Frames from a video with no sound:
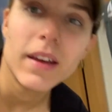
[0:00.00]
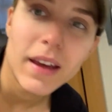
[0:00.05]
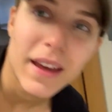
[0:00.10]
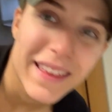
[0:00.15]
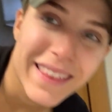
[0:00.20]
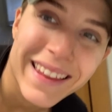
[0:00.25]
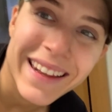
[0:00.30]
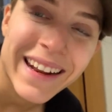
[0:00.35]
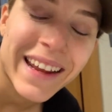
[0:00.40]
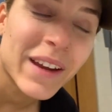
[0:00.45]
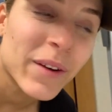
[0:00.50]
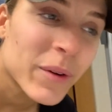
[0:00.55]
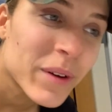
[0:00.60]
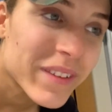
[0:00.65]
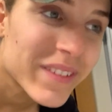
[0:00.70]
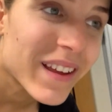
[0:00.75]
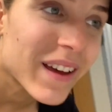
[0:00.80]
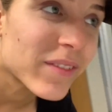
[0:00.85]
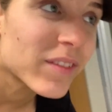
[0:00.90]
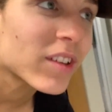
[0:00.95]
and then I
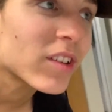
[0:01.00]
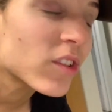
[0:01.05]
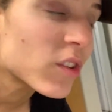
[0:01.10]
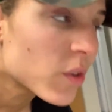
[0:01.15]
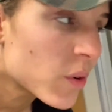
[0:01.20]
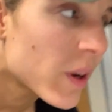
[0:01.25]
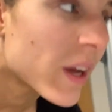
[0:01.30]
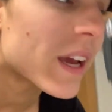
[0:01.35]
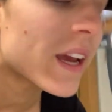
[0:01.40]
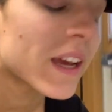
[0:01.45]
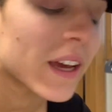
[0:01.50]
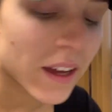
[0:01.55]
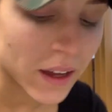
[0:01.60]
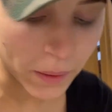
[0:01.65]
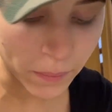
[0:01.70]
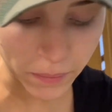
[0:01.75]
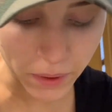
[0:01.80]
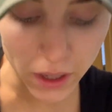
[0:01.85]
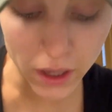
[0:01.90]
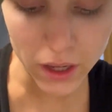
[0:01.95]
always have to do a,
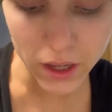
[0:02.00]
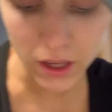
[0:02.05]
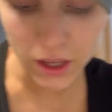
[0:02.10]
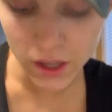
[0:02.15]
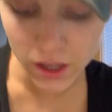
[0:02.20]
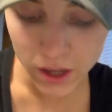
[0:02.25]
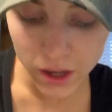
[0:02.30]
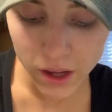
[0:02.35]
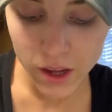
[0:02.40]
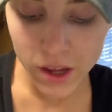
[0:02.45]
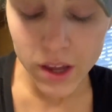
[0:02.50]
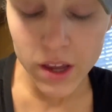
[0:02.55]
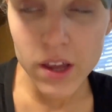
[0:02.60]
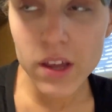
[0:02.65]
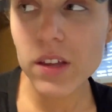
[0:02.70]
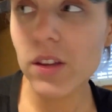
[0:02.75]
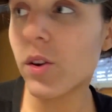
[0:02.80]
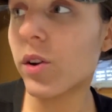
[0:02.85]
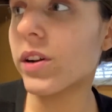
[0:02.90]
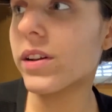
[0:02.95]
um,
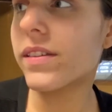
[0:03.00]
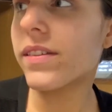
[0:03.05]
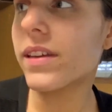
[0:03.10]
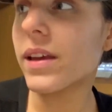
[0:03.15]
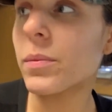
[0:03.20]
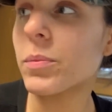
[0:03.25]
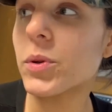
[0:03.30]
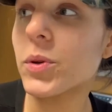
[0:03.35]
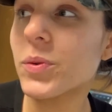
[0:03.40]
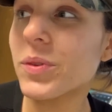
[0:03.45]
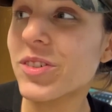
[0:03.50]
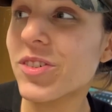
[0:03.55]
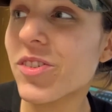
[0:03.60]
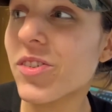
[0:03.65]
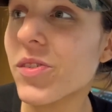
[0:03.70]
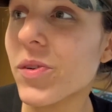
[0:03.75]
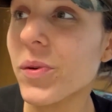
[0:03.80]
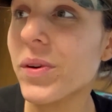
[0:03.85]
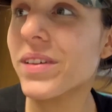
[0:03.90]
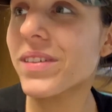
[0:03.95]
urine sample, which
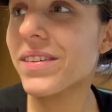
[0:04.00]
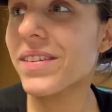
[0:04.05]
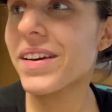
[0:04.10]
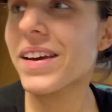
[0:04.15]
is always